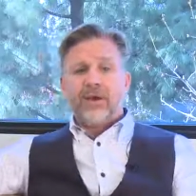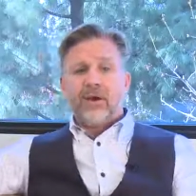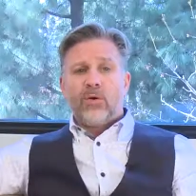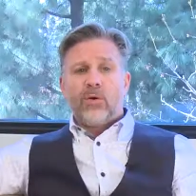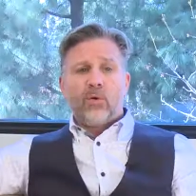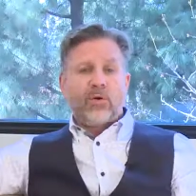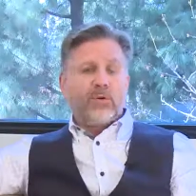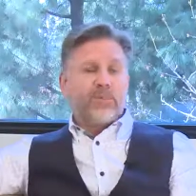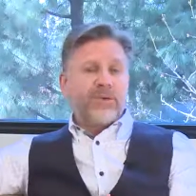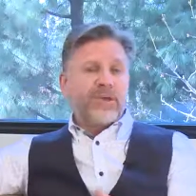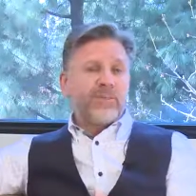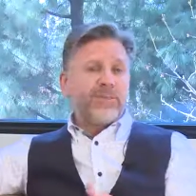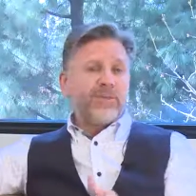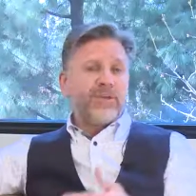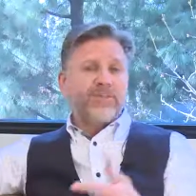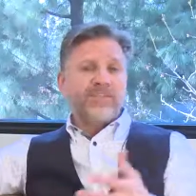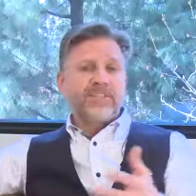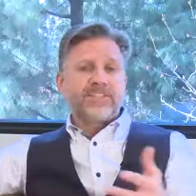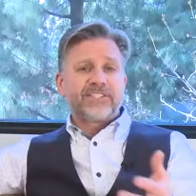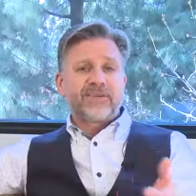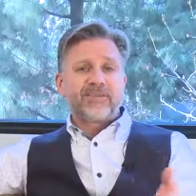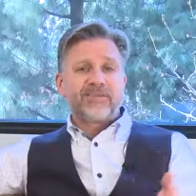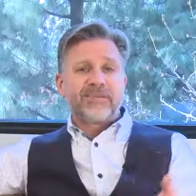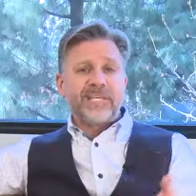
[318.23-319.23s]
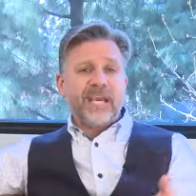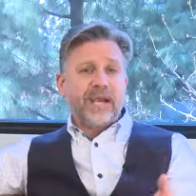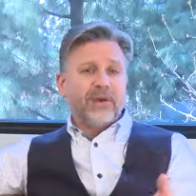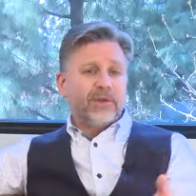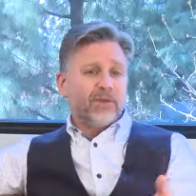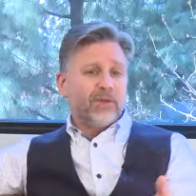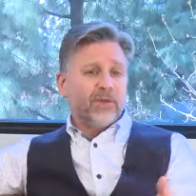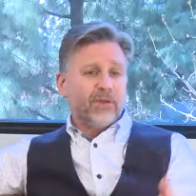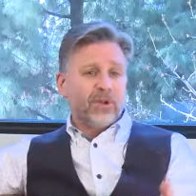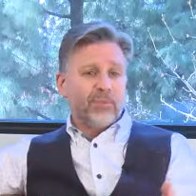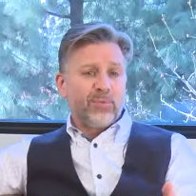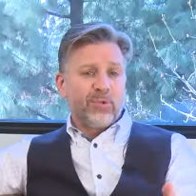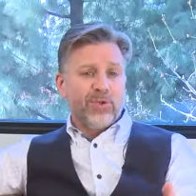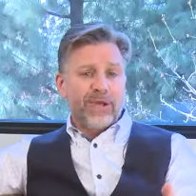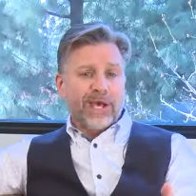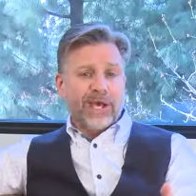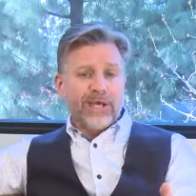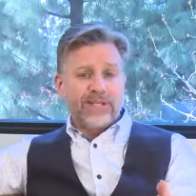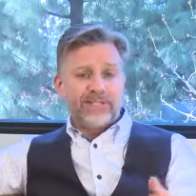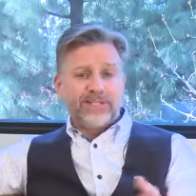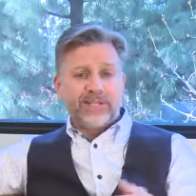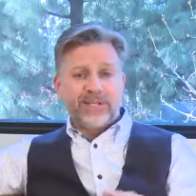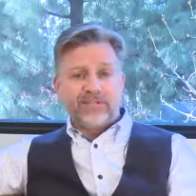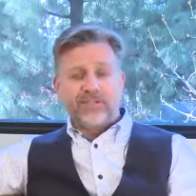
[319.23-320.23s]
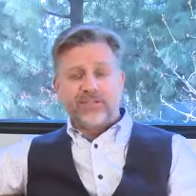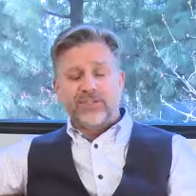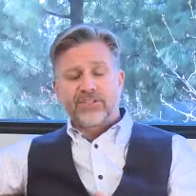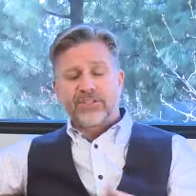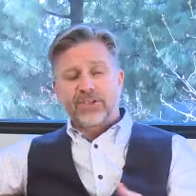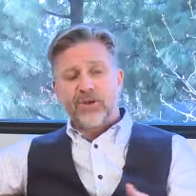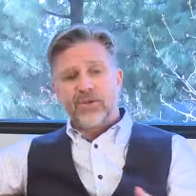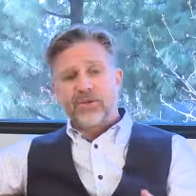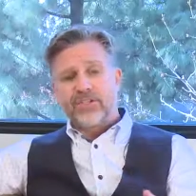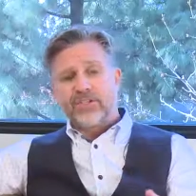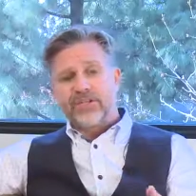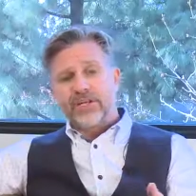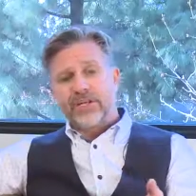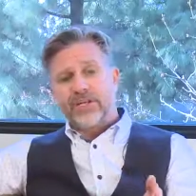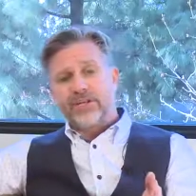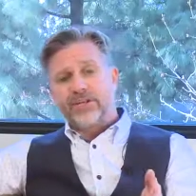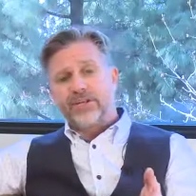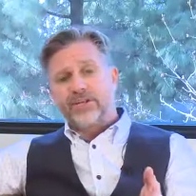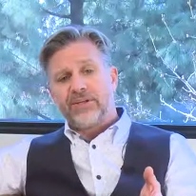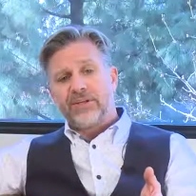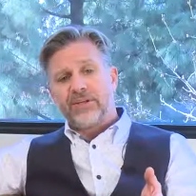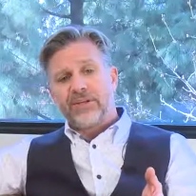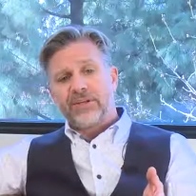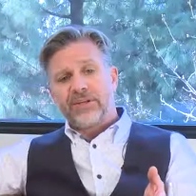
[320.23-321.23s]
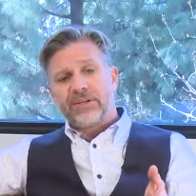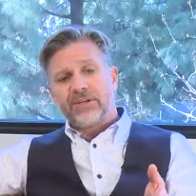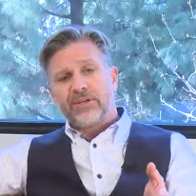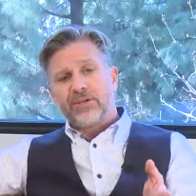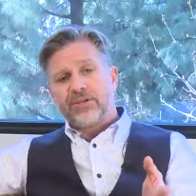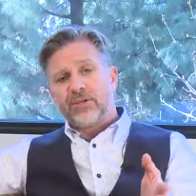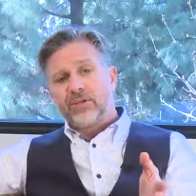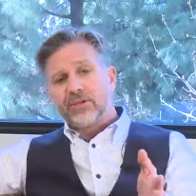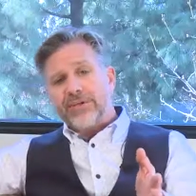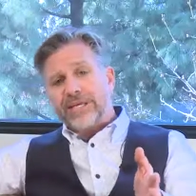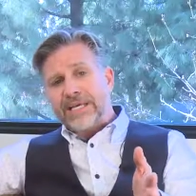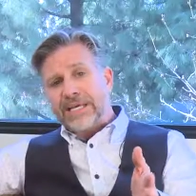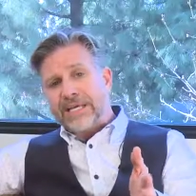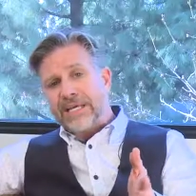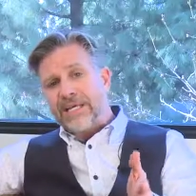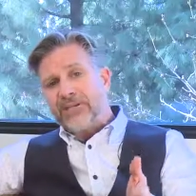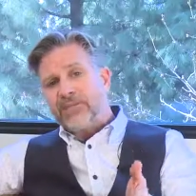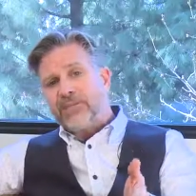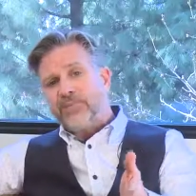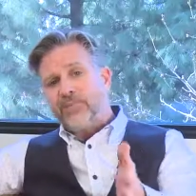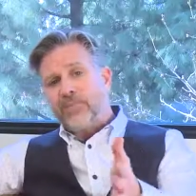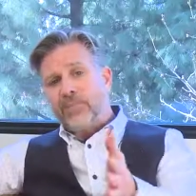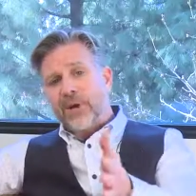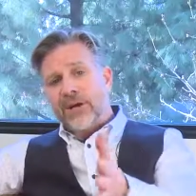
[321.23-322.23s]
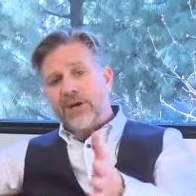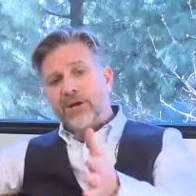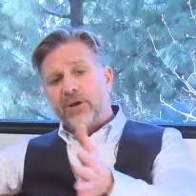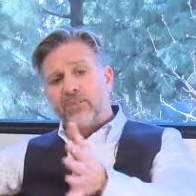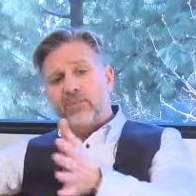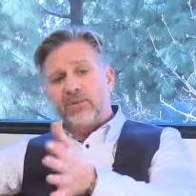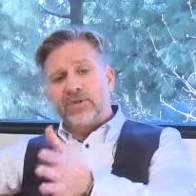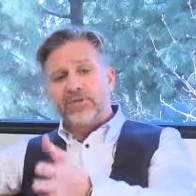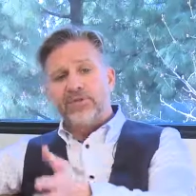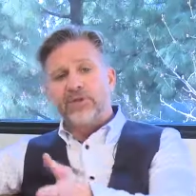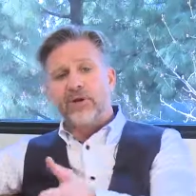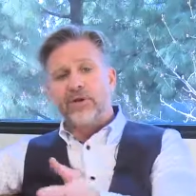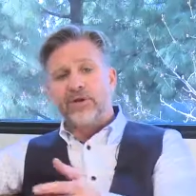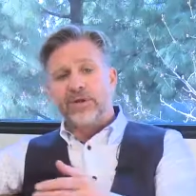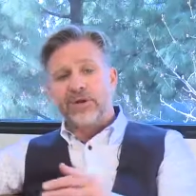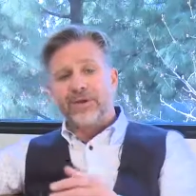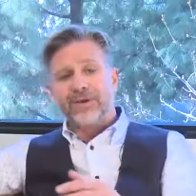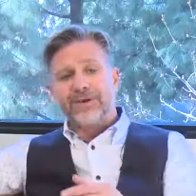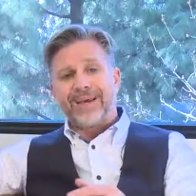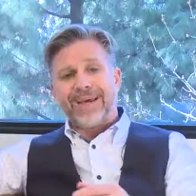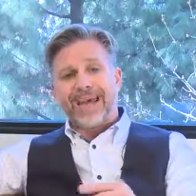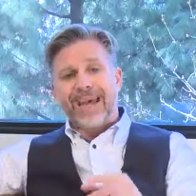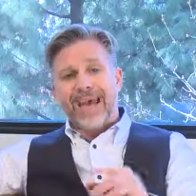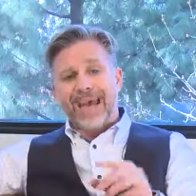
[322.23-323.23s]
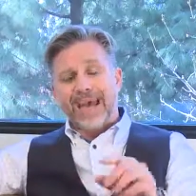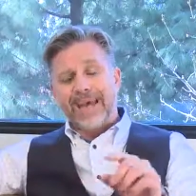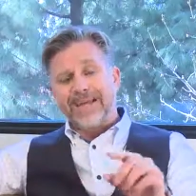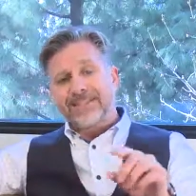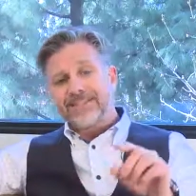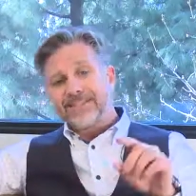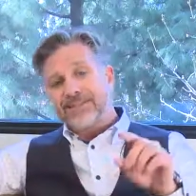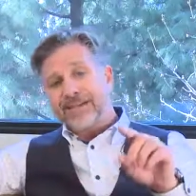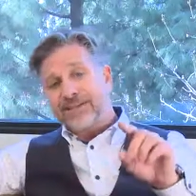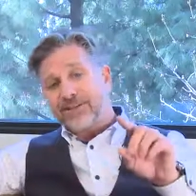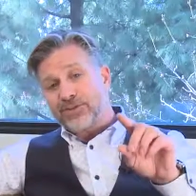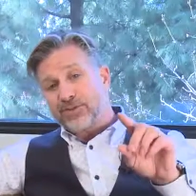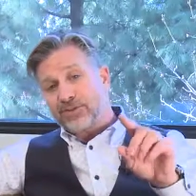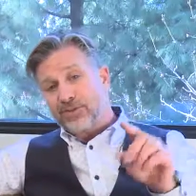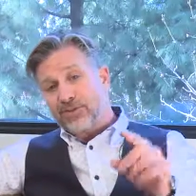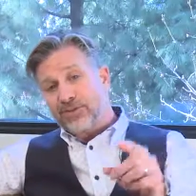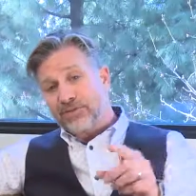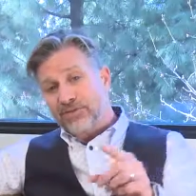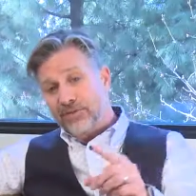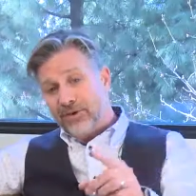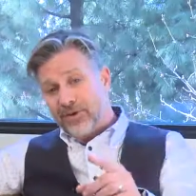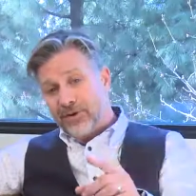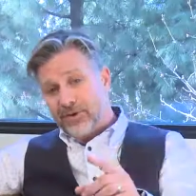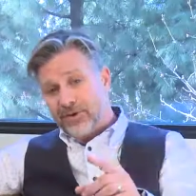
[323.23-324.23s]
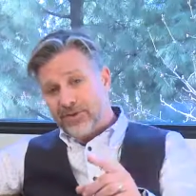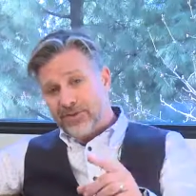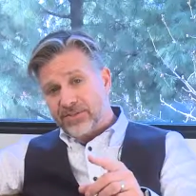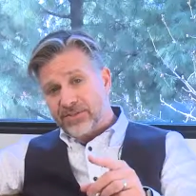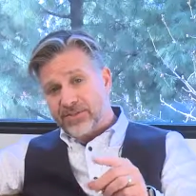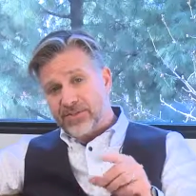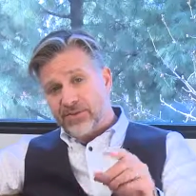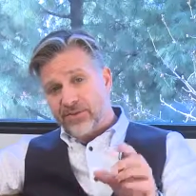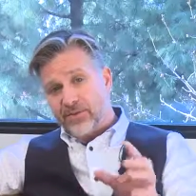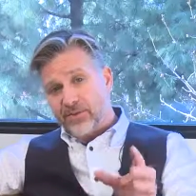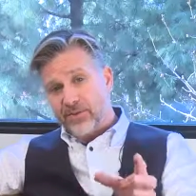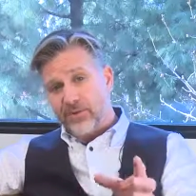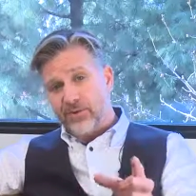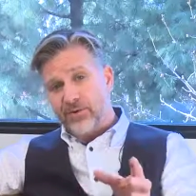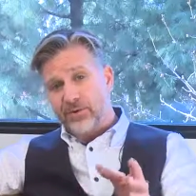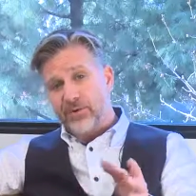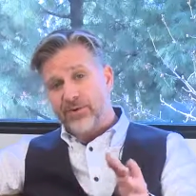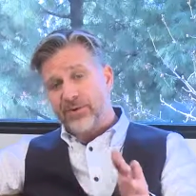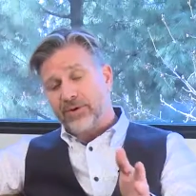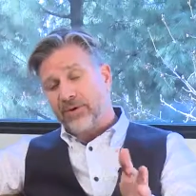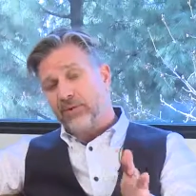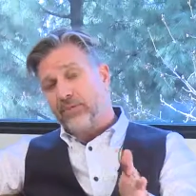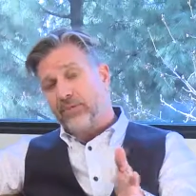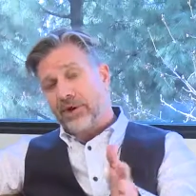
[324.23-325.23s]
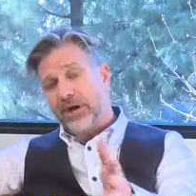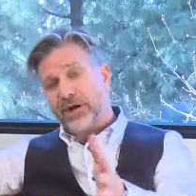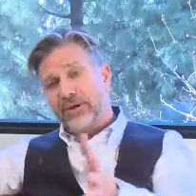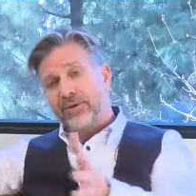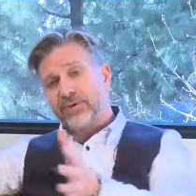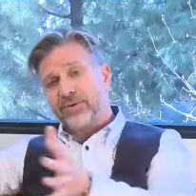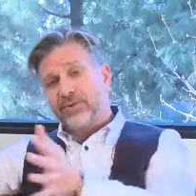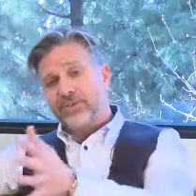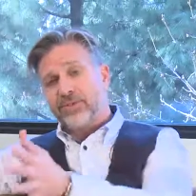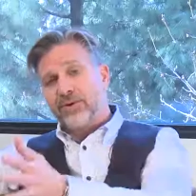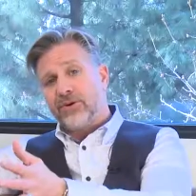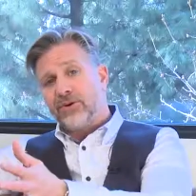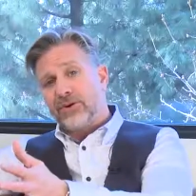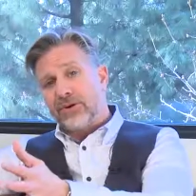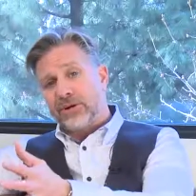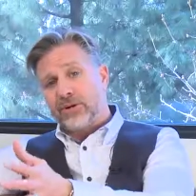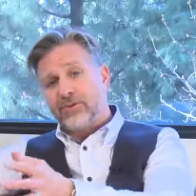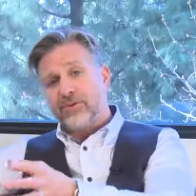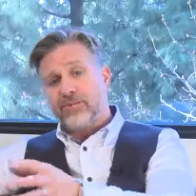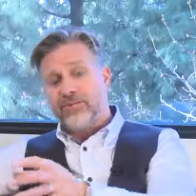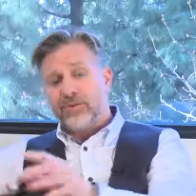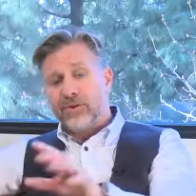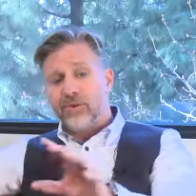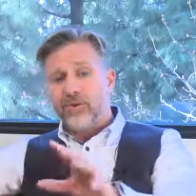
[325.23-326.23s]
or maybe even some downloadable assets associated to each buyer persona as they traverse through their buyer's journey,